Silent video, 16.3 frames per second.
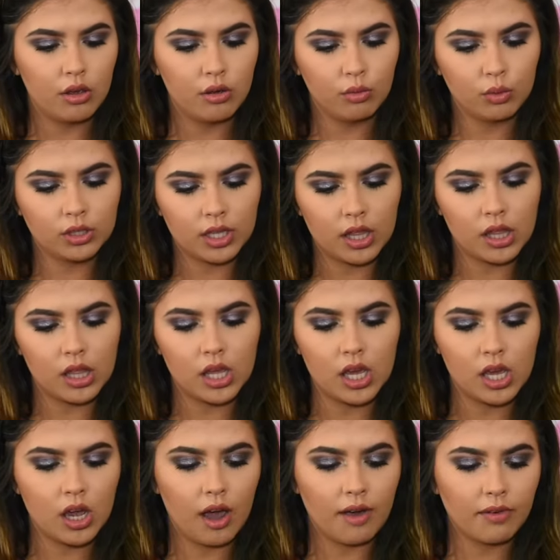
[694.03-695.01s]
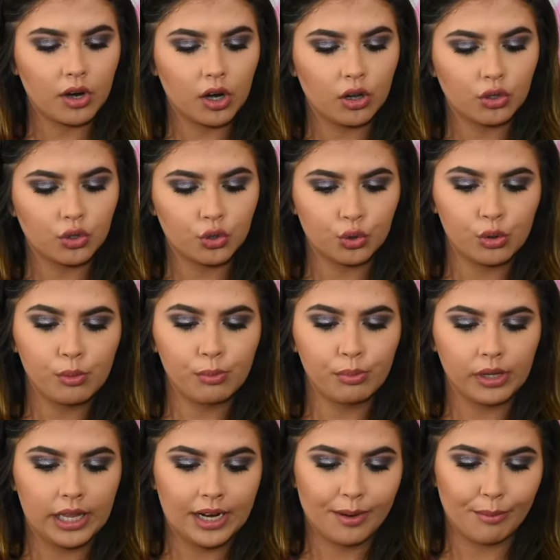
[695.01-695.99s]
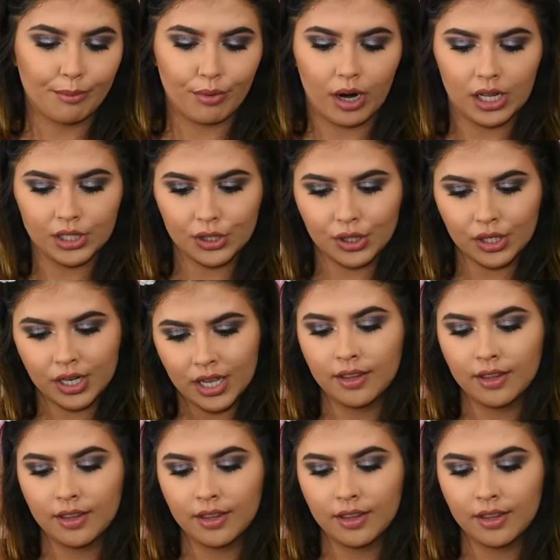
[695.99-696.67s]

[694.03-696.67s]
use the CoverGirl True Blend Bronzer